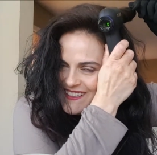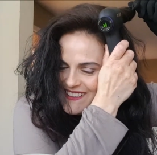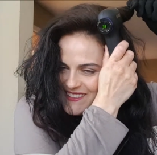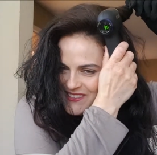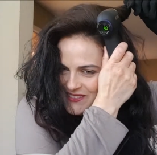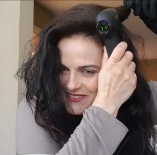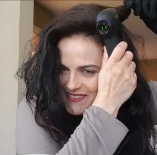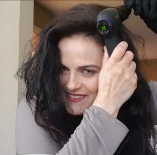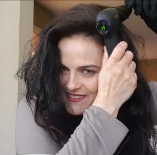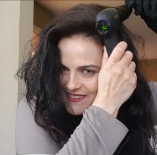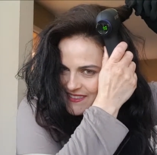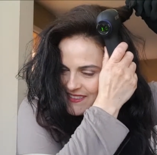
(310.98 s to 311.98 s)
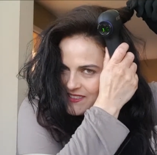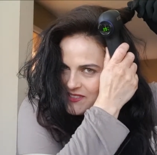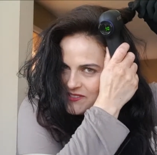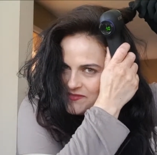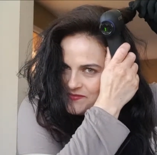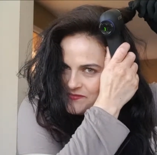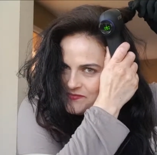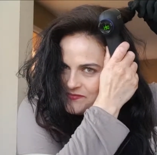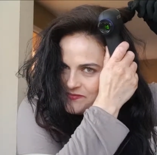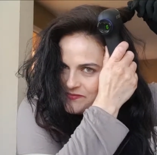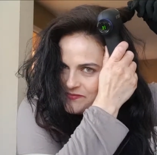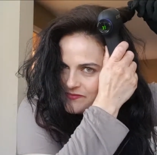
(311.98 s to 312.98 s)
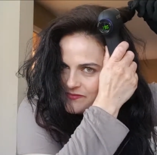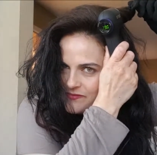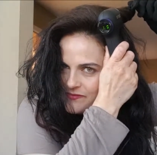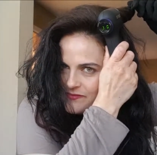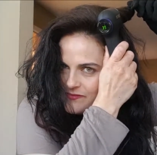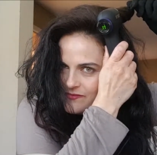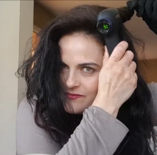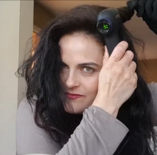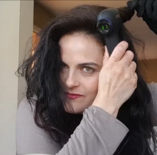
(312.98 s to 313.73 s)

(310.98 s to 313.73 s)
[no speech]